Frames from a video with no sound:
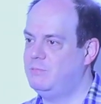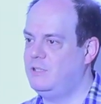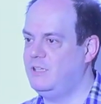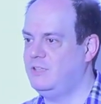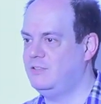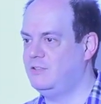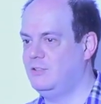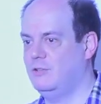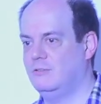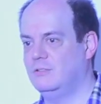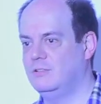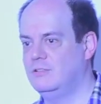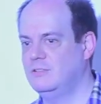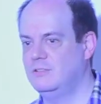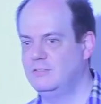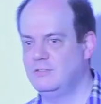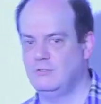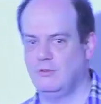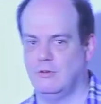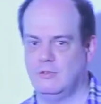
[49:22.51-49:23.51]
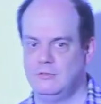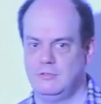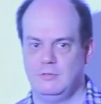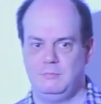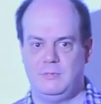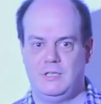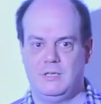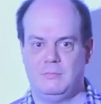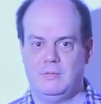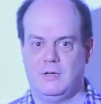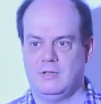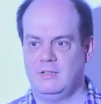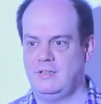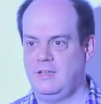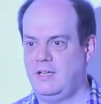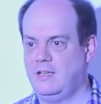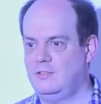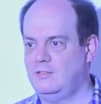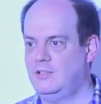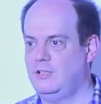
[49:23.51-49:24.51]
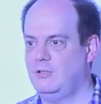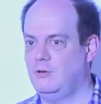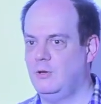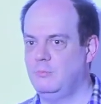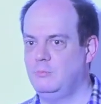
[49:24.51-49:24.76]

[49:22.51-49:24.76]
Please don't talk to me about dancing or